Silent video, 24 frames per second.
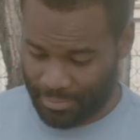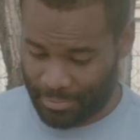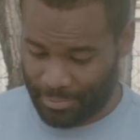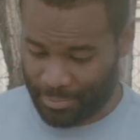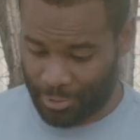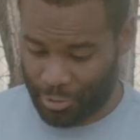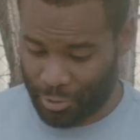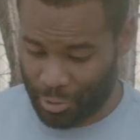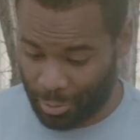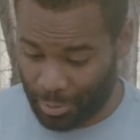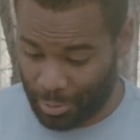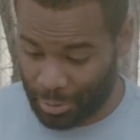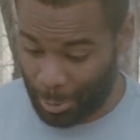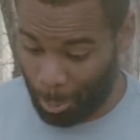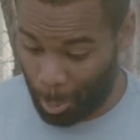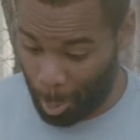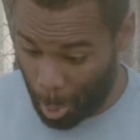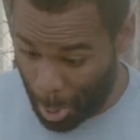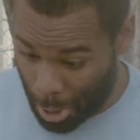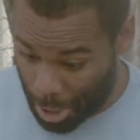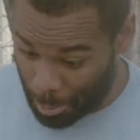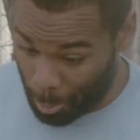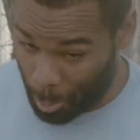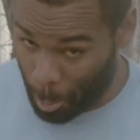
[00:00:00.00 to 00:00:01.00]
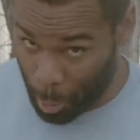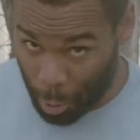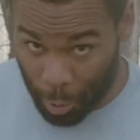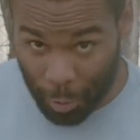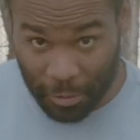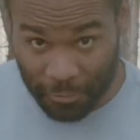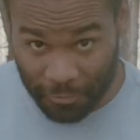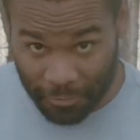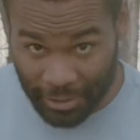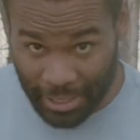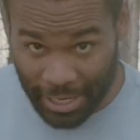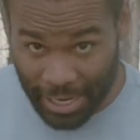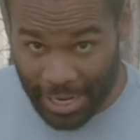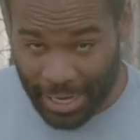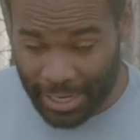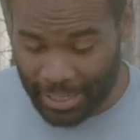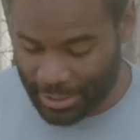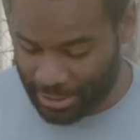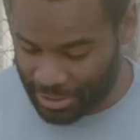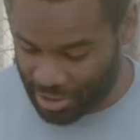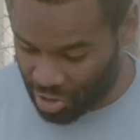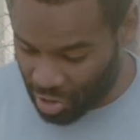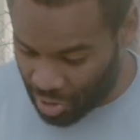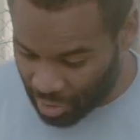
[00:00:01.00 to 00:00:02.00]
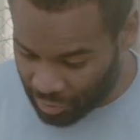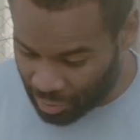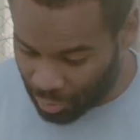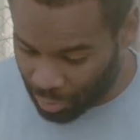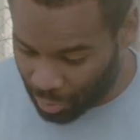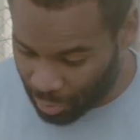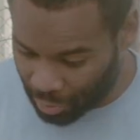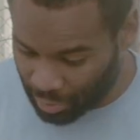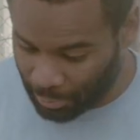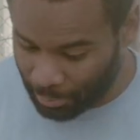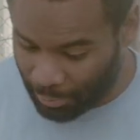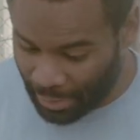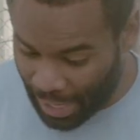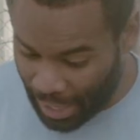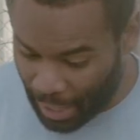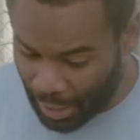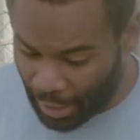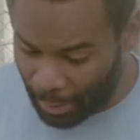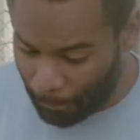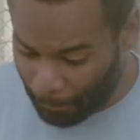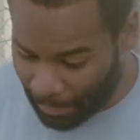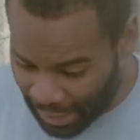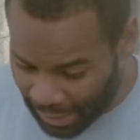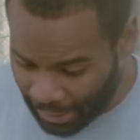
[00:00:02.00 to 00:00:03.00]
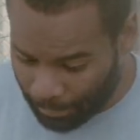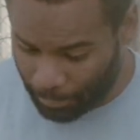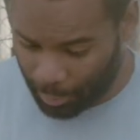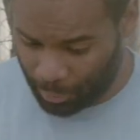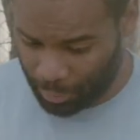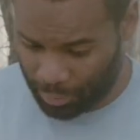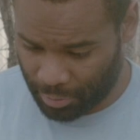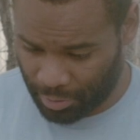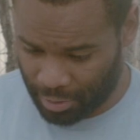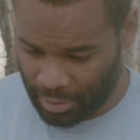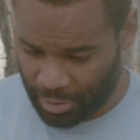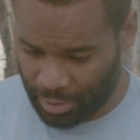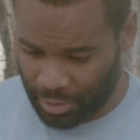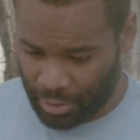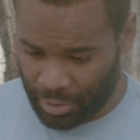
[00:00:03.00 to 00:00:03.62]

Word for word: And there's only one Word of God. It's called the Holy Bible.